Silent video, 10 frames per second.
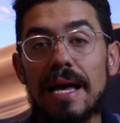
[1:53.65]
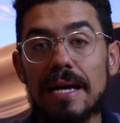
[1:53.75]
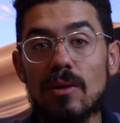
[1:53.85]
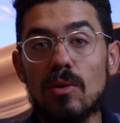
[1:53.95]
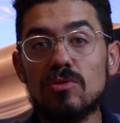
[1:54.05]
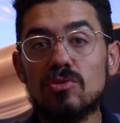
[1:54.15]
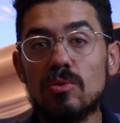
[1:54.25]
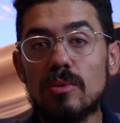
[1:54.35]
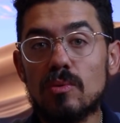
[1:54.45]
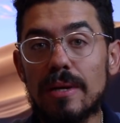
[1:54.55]
and also
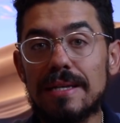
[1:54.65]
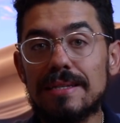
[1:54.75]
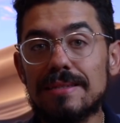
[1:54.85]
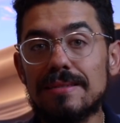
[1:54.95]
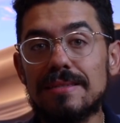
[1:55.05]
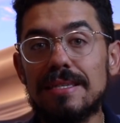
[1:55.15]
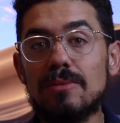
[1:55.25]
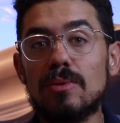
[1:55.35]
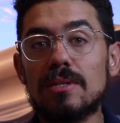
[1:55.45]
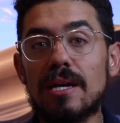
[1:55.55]
we're waiting to see
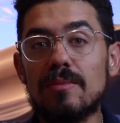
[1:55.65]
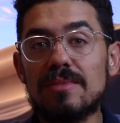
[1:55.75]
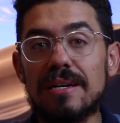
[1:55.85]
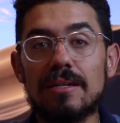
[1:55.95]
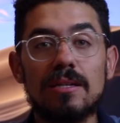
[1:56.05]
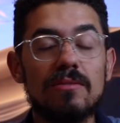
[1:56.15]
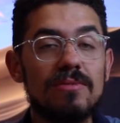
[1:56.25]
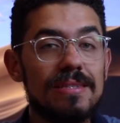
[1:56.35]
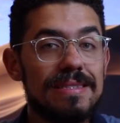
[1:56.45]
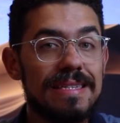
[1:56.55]
what comes out
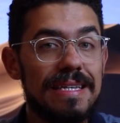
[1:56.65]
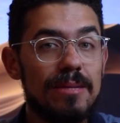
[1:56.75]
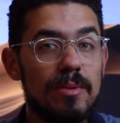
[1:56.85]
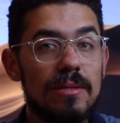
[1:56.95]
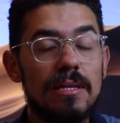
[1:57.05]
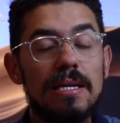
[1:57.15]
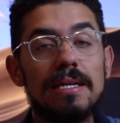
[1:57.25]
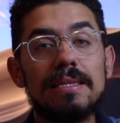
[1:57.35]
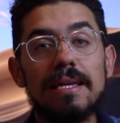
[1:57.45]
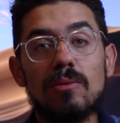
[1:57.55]
of the skinny bill
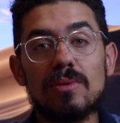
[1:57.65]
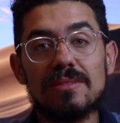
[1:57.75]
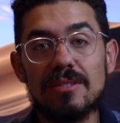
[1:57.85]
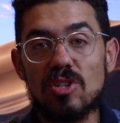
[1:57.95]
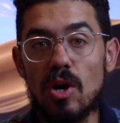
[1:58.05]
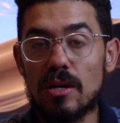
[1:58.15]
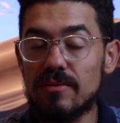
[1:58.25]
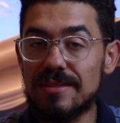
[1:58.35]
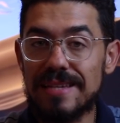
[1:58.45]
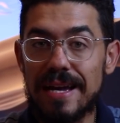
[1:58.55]
that was the talk
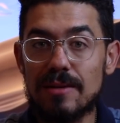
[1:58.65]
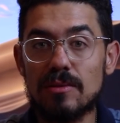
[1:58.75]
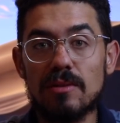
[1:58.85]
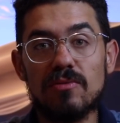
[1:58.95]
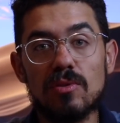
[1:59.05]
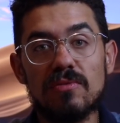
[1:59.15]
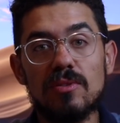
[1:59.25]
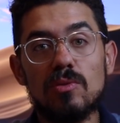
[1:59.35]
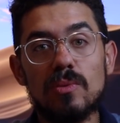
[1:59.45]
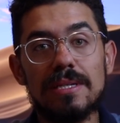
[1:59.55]
of the town for a
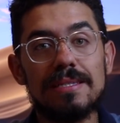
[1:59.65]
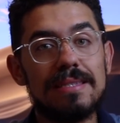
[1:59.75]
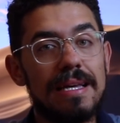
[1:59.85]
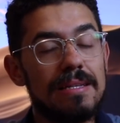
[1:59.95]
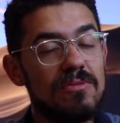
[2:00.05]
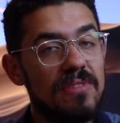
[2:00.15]
few weeks and